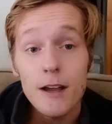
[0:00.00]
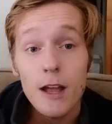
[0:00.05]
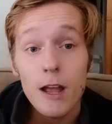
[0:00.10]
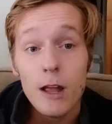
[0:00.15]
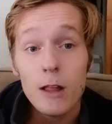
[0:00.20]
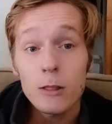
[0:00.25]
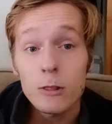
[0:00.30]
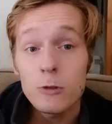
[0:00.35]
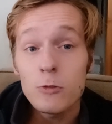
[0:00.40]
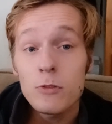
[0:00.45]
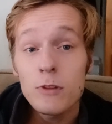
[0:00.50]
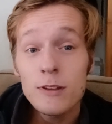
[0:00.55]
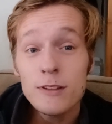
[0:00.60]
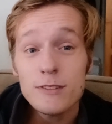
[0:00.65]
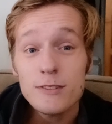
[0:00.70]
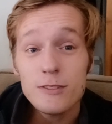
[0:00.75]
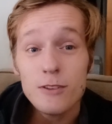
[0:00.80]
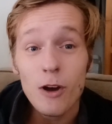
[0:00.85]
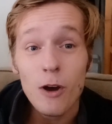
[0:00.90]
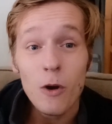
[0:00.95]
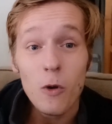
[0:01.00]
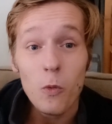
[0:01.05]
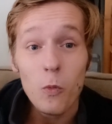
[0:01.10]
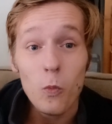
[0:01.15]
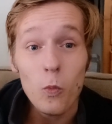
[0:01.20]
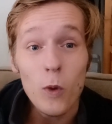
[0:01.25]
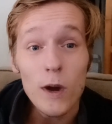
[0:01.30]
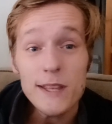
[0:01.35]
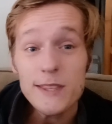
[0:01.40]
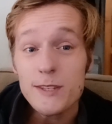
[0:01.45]
Clueless on
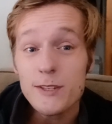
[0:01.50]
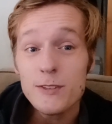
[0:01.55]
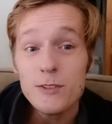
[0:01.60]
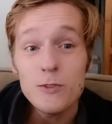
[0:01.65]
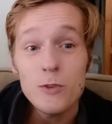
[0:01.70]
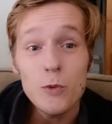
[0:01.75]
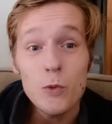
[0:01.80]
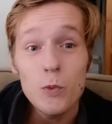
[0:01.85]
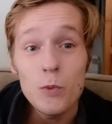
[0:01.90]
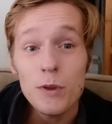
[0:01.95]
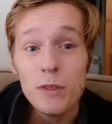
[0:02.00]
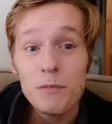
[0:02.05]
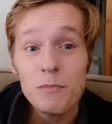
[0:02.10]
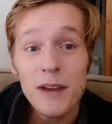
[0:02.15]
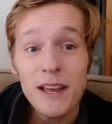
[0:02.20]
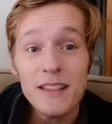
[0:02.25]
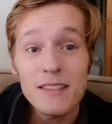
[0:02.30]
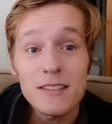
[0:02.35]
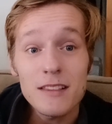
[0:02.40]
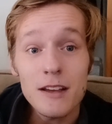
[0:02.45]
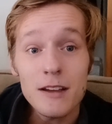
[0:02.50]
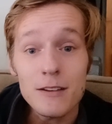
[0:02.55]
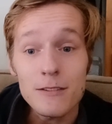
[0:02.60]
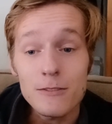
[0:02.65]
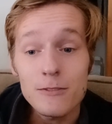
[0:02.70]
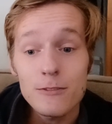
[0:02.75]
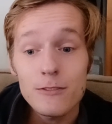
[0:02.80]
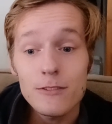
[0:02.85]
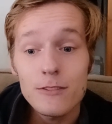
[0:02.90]
what to do with my life.